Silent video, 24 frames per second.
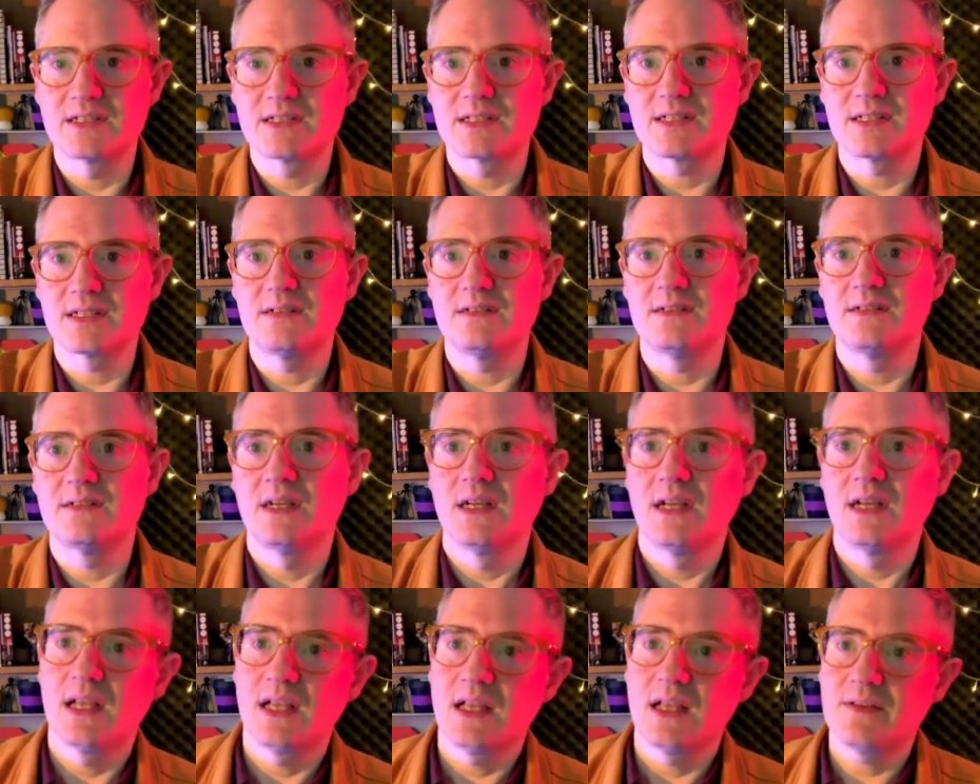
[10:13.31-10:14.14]
So
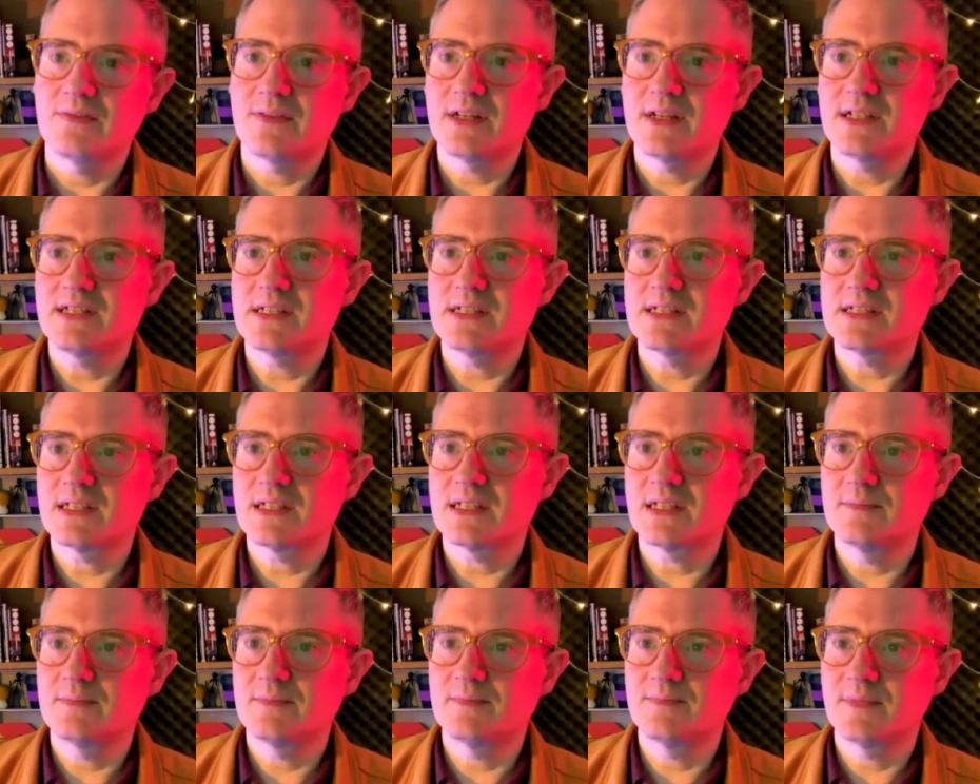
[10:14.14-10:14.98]
if I just
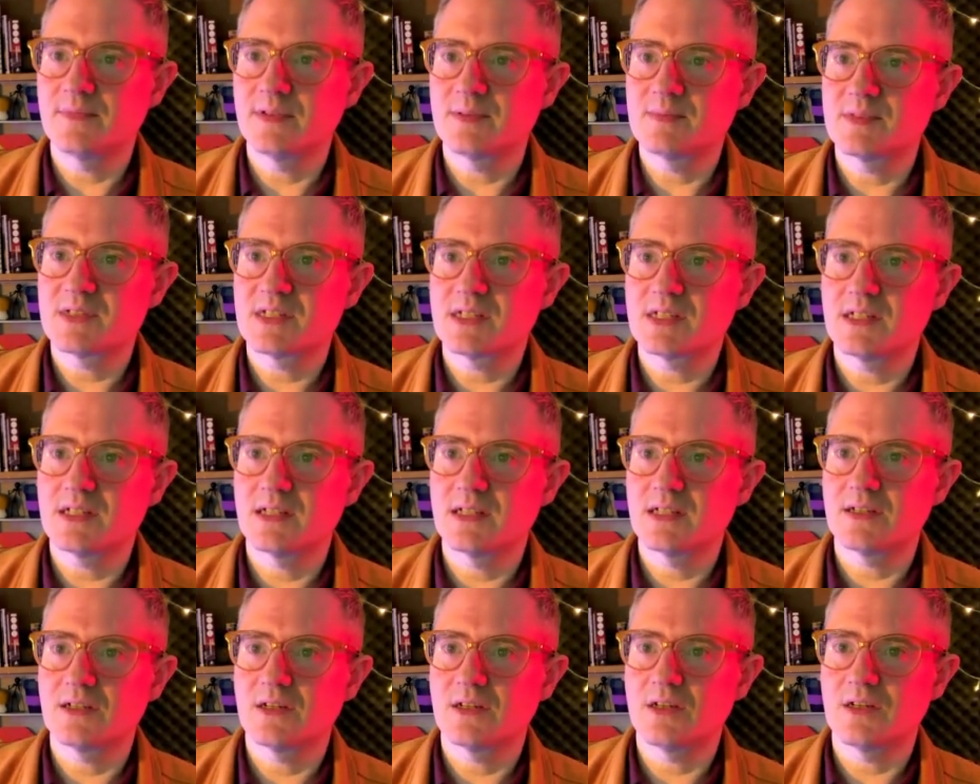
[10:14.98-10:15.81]
I'm just gonna
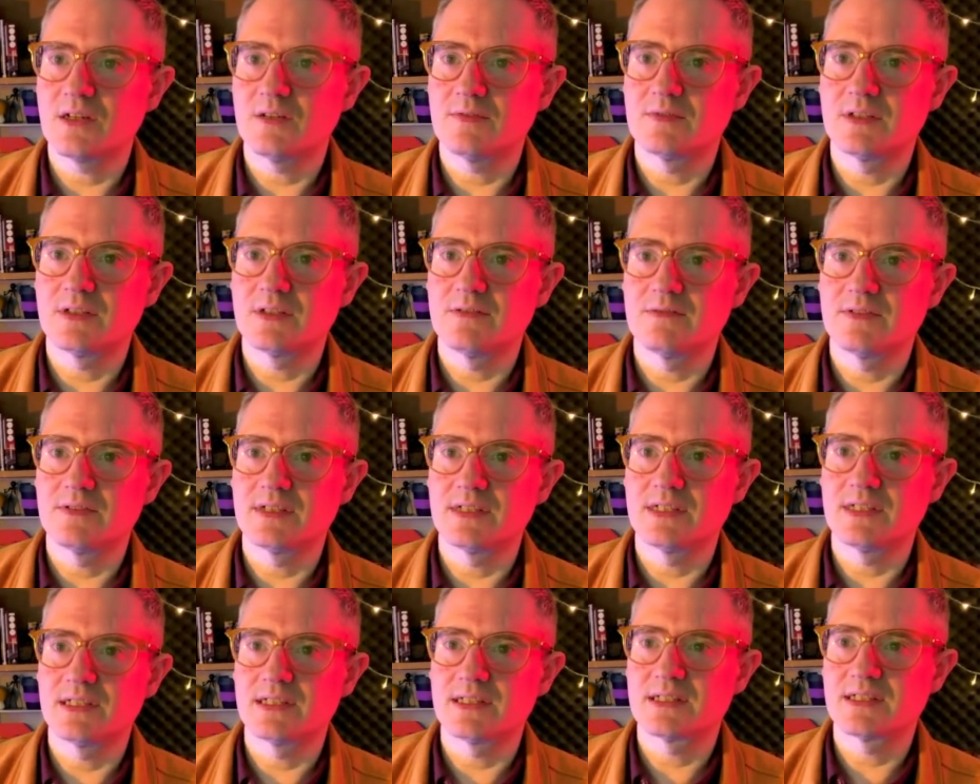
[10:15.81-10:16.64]
like hover over
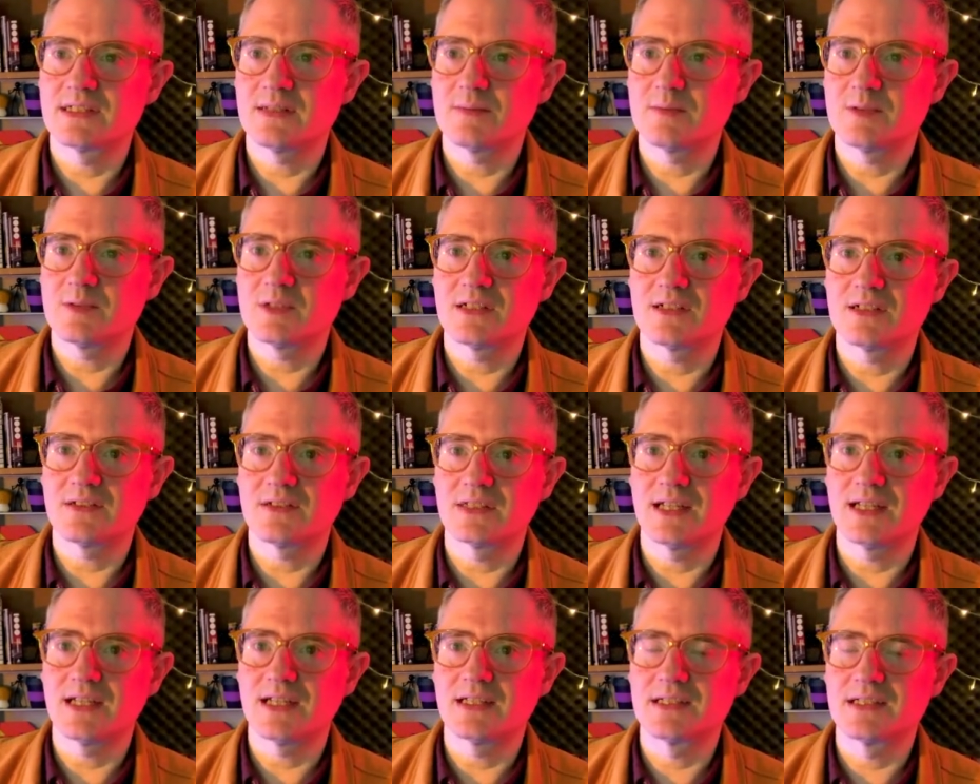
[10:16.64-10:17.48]
this, double click
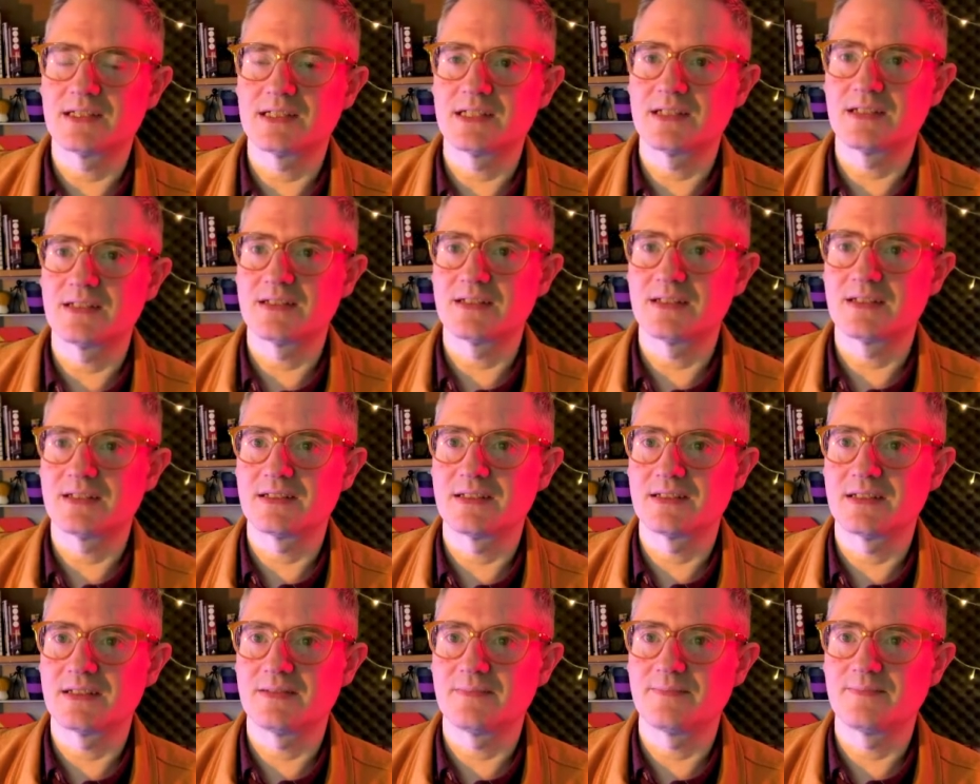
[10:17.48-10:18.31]
on that until I
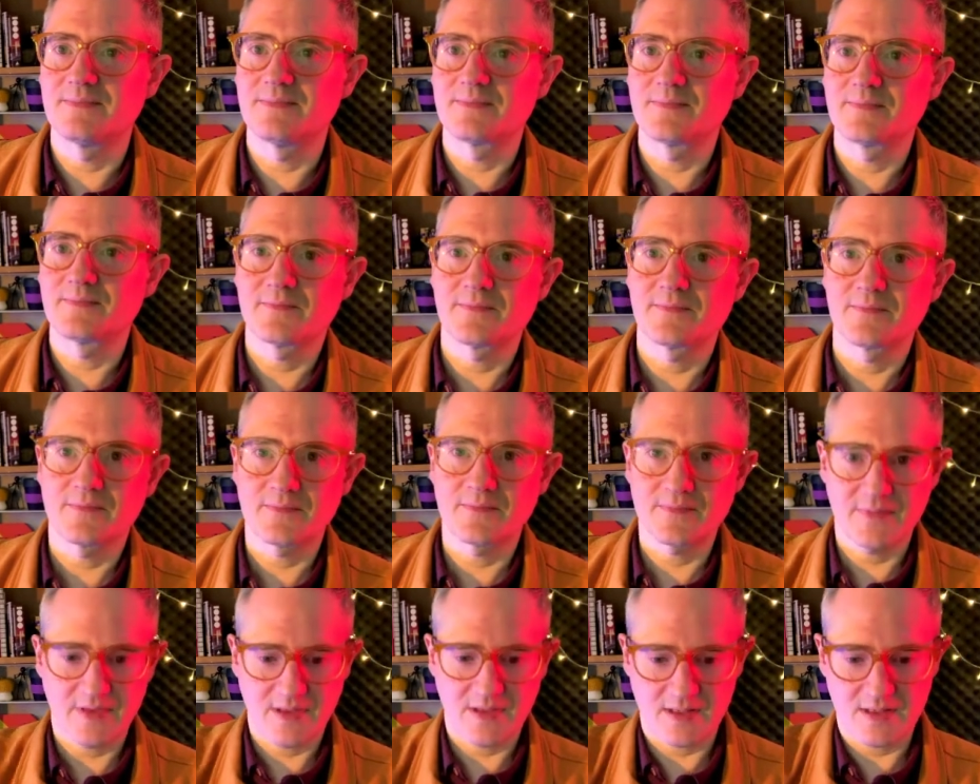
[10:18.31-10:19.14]
can
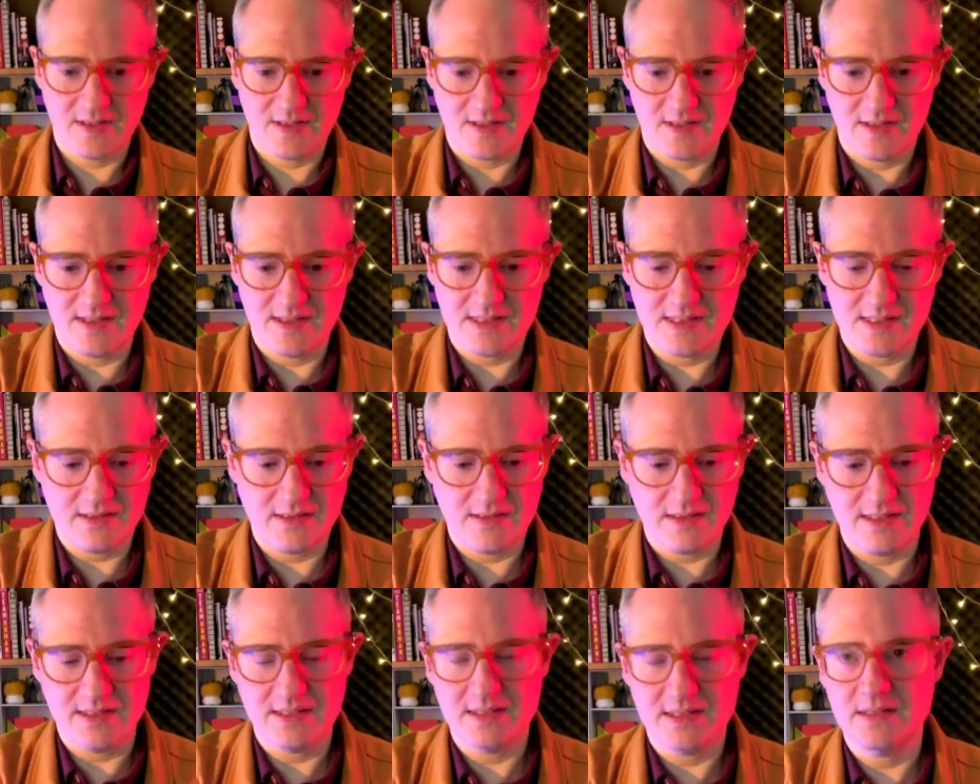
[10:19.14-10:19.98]
let's
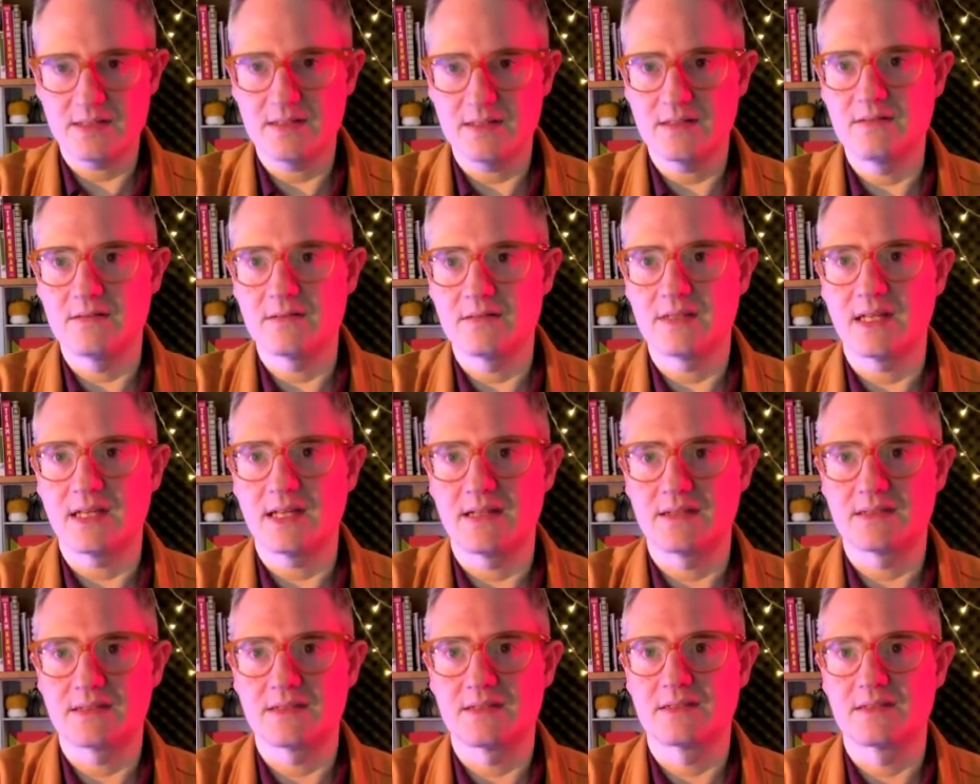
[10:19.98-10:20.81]
go like
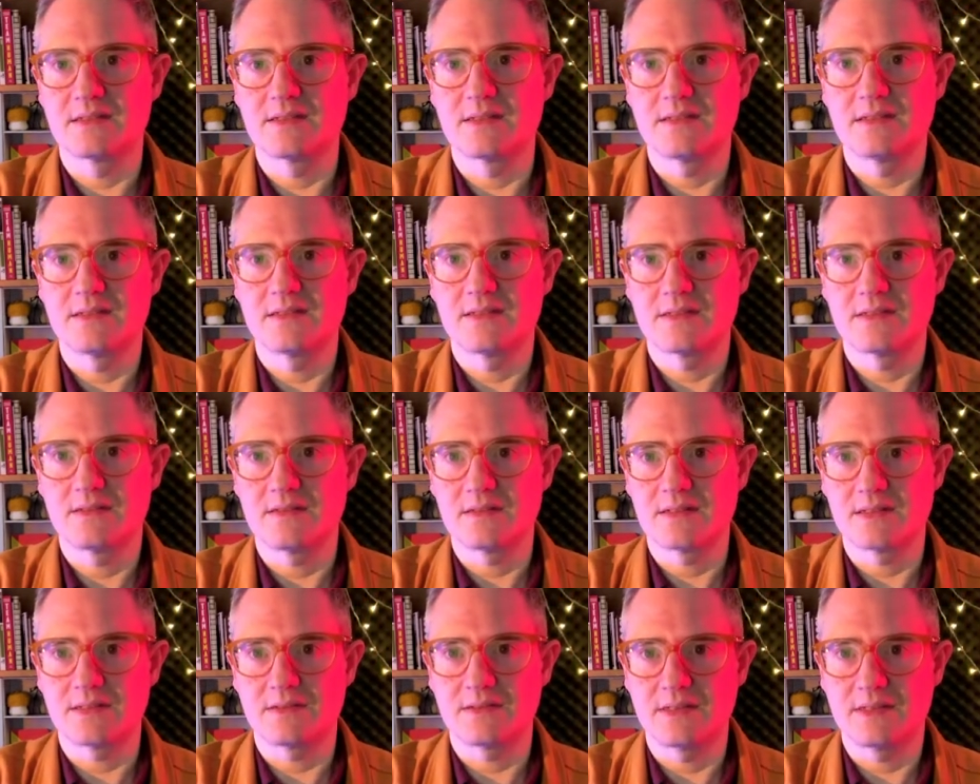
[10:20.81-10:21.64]
2000.
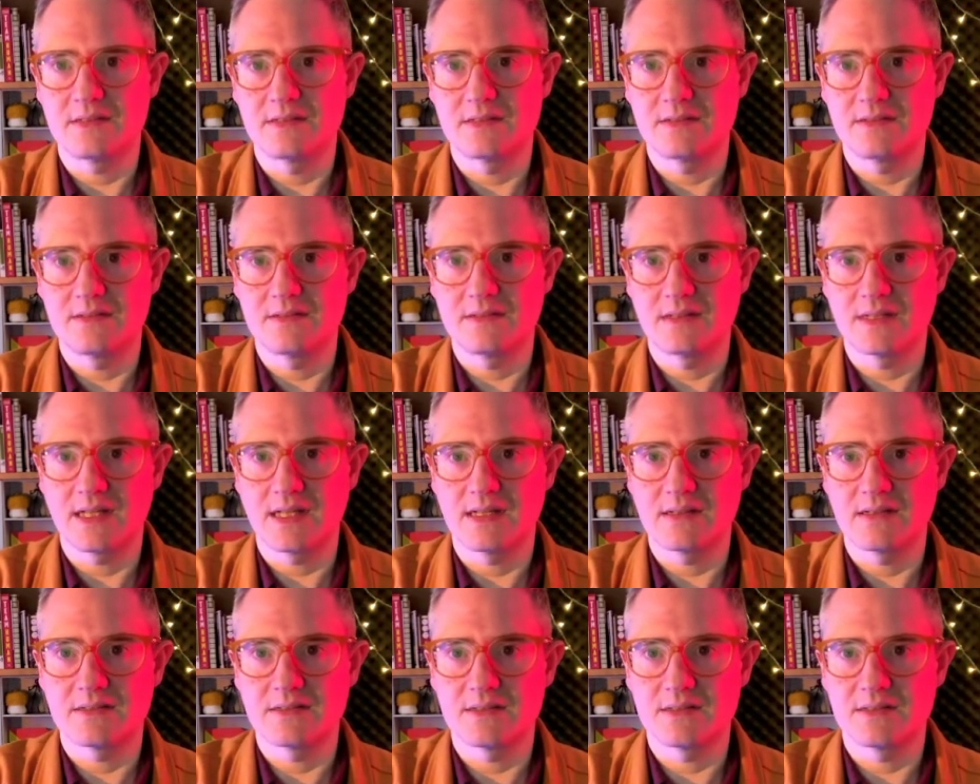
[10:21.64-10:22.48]
Sorry,
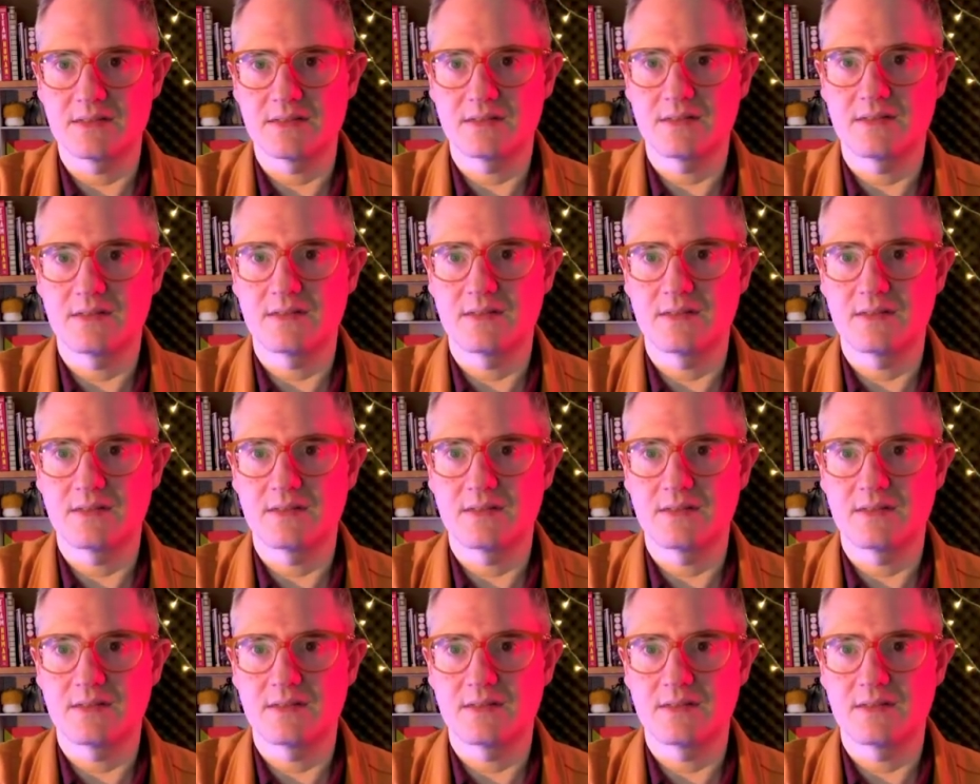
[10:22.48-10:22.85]
2000.